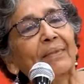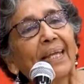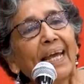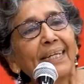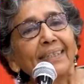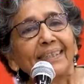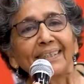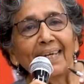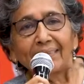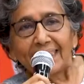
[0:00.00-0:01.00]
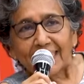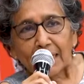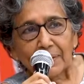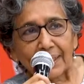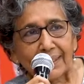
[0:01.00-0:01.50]
And it didn't have any
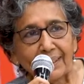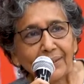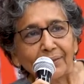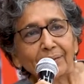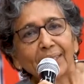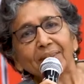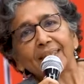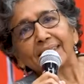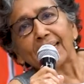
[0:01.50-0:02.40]
typesetting, so we had to get